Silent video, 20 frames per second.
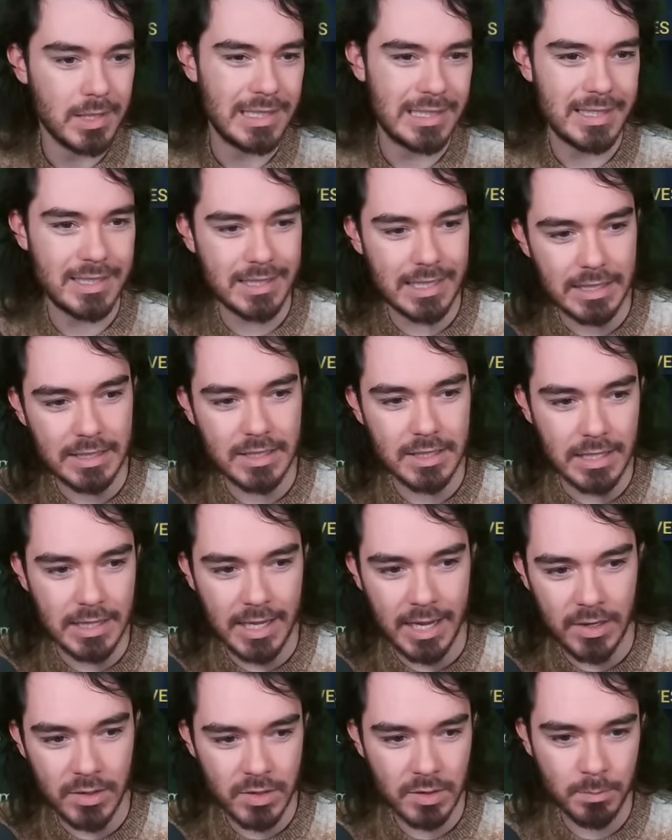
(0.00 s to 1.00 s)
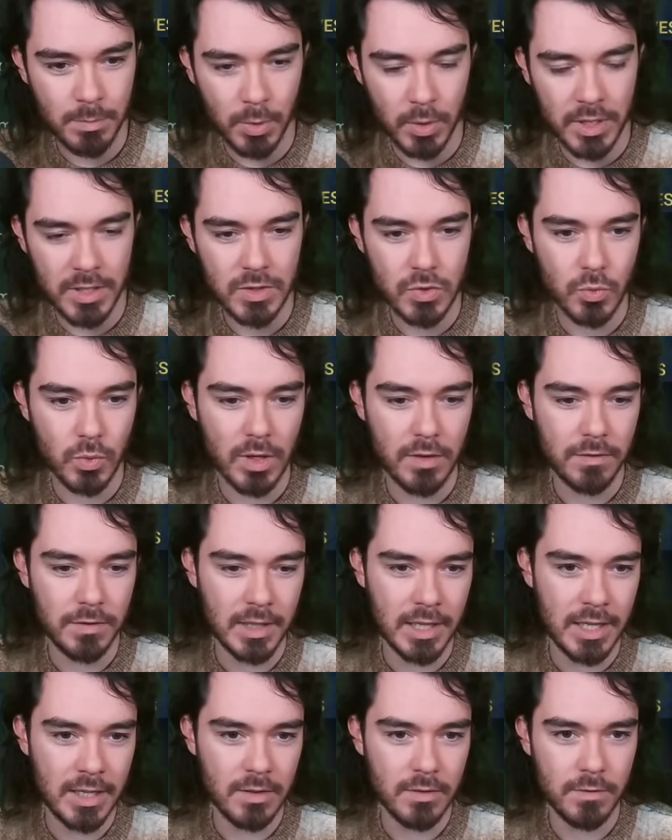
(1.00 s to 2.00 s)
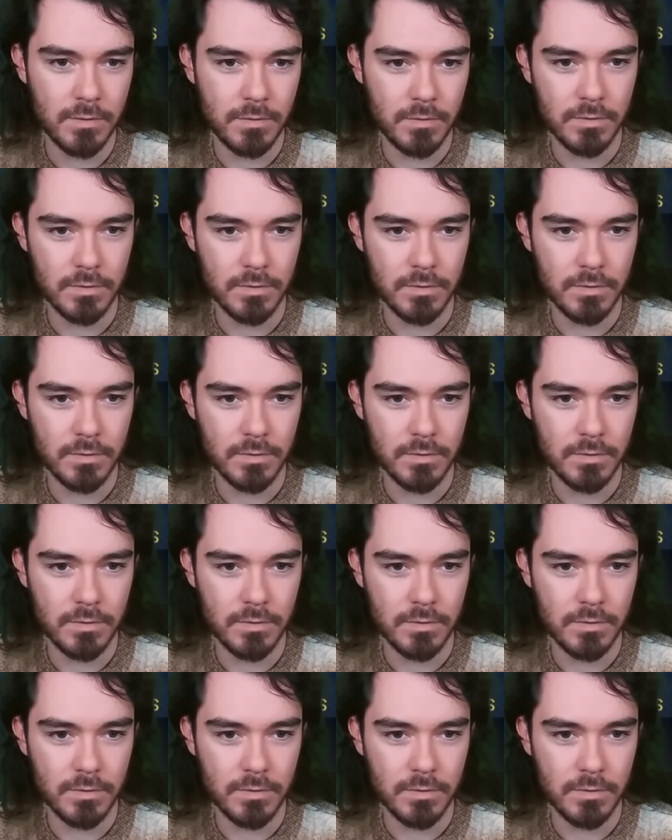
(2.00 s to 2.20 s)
60,000 points, roughly.